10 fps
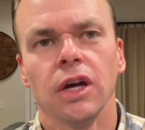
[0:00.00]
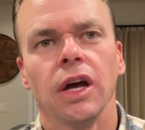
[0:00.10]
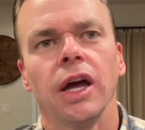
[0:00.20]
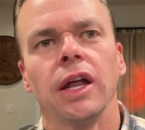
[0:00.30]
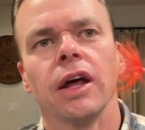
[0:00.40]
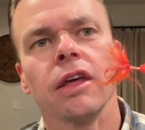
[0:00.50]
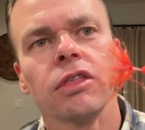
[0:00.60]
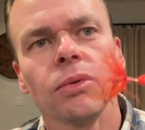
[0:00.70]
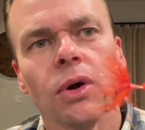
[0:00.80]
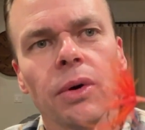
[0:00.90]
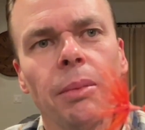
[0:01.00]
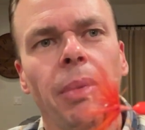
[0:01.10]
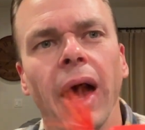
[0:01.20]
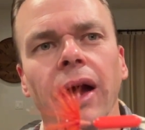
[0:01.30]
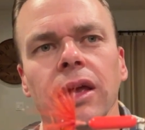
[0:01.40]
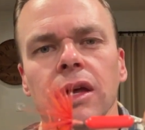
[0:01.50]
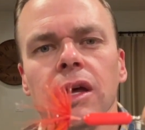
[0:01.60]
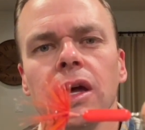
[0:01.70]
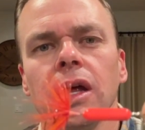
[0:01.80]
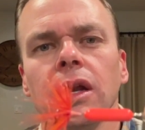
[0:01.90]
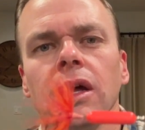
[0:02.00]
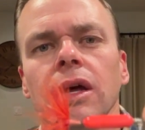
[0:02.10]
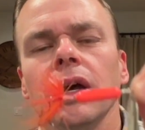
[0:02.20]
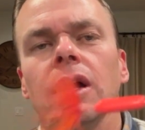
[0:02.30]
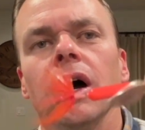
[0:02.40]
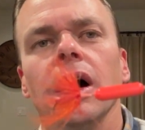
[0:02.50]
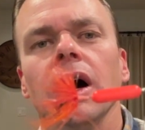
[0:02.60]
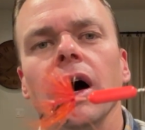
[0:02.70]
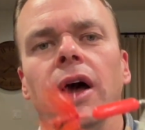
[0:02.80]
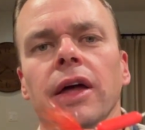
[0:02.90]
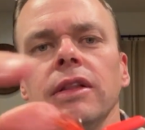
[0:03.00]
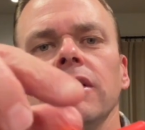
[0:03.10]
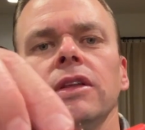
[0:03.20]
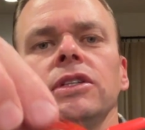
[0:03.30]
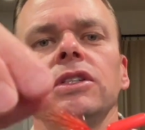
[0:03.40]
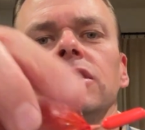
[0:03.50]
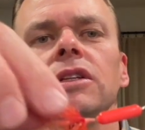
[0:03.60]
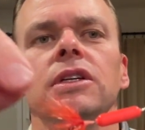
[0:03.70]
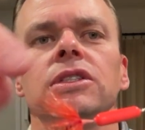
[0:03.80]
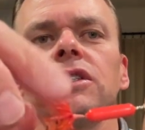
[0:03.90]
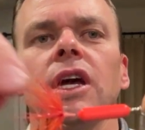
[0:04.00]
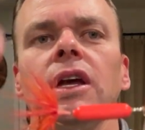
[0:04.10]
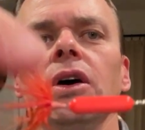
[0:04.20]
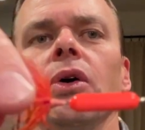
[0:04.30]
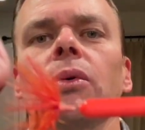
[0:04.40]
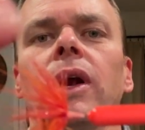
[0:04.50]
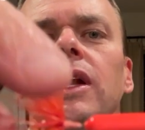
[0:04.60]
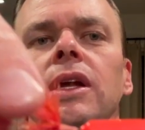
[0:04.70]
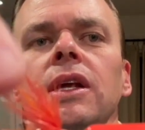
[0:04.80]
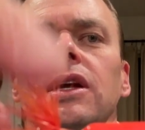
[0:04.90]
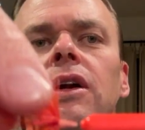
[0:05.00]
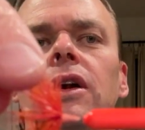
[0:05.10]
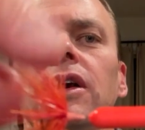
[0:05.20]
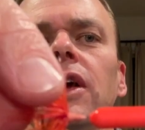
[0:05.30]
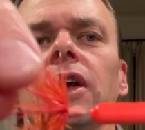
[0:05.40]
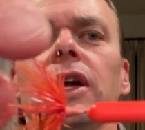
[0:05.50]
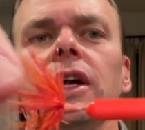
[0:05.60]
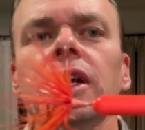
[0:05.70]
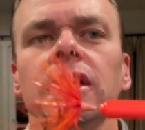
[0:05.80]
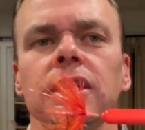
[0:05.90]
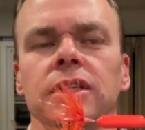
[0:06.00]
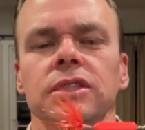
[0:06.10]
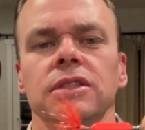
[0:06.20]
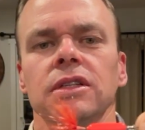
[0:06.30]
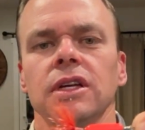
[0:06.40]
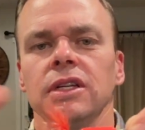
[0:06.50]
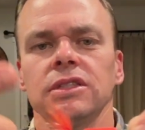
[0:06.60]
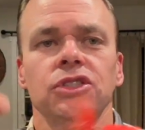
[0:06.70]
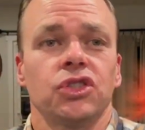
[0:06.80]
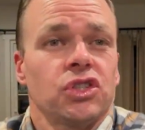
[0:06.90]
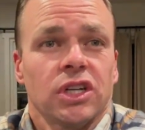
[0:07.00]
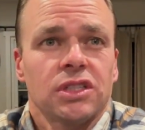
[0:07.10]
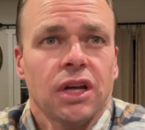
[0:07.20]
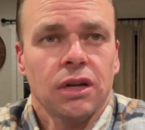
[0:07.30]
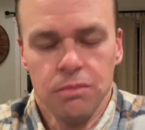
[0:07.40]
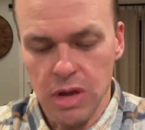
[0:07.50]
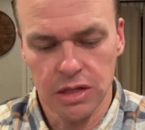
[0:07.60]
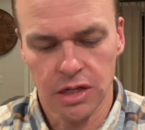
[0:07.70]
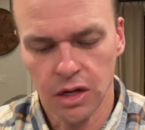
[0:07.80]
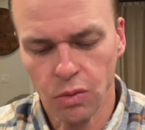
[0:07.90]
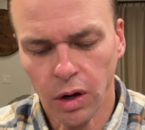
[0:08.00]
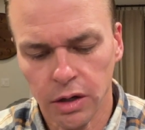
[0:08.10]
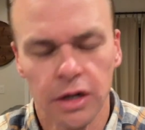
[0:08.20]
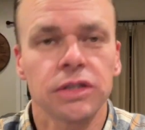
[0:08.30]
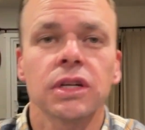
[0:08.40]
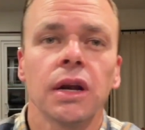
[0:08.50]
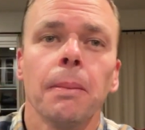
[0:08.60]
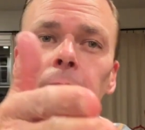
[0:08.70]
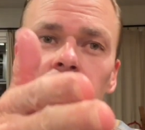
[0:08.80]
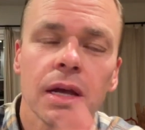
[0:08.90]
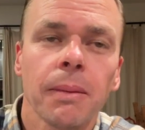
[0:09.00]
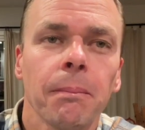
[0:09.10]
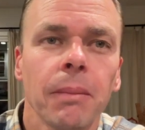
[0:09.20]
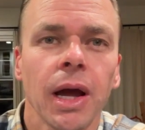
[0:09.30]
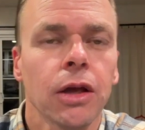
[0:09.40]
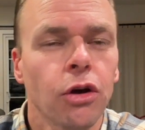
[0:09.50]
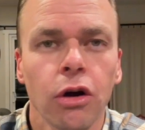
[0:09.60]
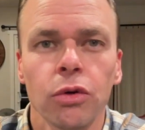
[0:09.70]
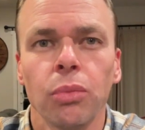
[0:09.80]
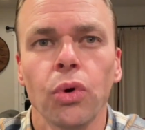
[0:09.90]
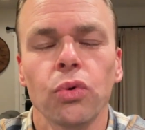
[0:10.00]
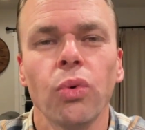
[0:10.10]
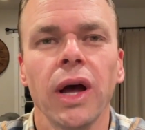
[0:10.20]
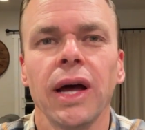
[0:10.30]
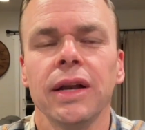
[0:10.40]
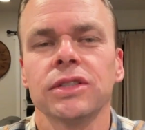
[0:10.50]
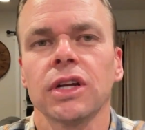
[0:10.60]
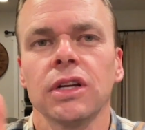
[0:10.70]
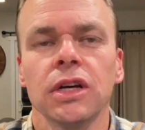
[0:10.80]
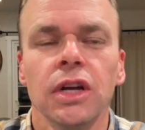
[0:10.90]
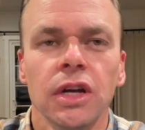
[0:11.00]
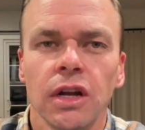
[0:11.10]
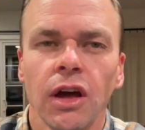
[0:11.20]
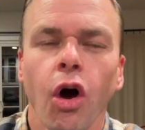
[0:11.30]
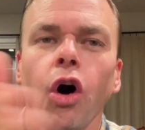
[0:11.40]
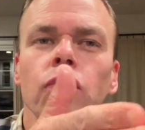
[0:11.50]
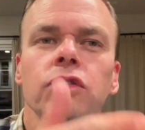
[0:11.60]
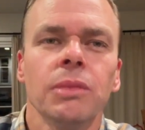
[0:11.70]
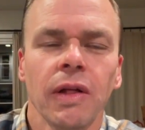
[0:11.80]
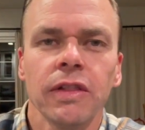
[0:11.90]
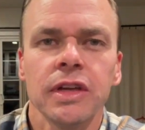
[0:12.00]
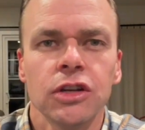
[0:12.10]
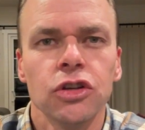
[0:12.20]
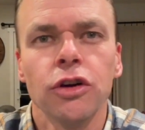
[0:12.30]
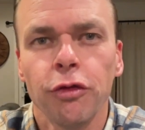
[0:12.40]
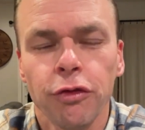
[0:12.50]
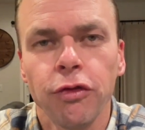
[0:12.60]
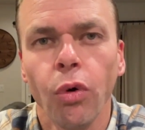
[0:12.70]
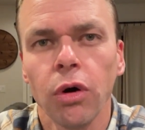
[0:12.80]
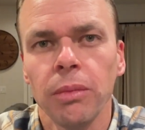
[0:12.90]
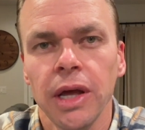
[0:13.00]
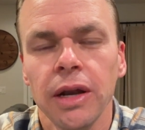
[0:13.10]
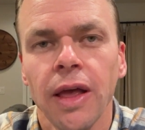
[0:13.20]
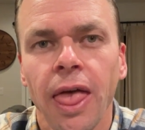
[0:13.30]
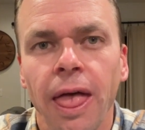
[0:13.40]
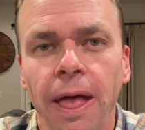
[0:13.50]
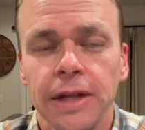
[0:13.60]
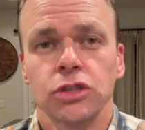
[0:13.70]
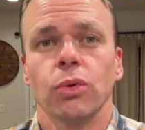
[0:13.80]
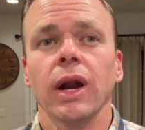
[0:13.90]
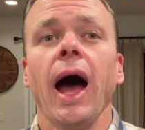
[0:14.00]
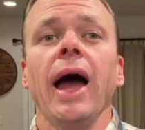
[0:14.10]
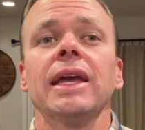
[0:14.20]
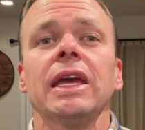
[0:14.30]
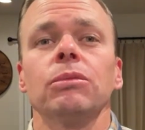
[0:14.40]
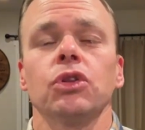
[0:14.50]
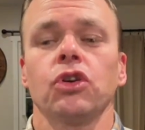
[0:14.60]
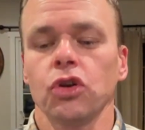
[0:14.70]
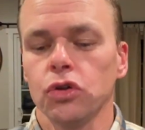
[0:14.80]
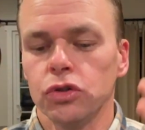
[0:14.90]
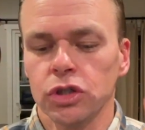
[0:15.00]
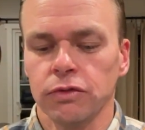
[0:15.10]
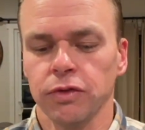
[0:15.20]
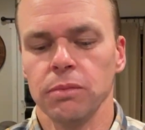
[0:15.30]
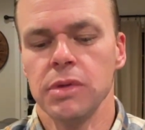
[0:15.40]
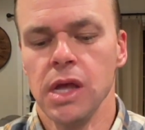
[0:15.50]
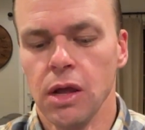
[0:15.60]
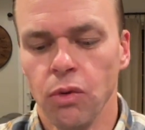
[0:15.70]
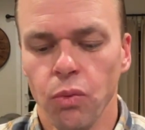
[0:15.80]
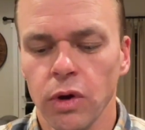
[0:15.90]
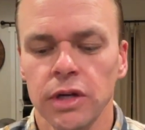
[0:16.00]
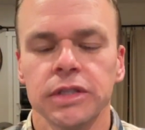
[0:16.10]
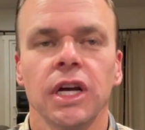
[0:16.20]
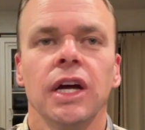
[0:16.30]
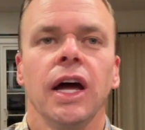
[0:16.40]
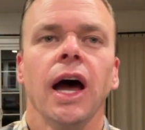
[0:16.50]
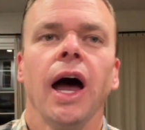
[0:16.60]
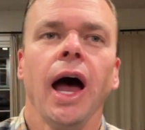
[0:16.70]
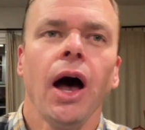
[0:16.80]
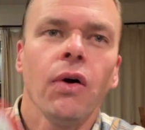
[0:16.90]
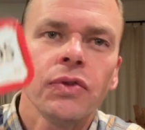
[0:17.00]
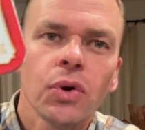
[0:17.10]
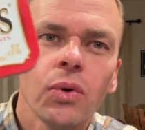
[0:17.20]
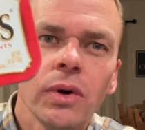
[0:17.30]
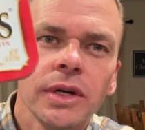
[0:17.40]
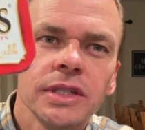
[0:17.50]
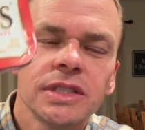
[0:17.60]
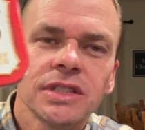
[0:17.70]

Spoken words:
and I throw it back in? And this tail right here is just, it's gonna maintain water and it's gonna make my cardboard wet. It's gonna ultimately deform it. And so what I came to the conclusion for me was Altoids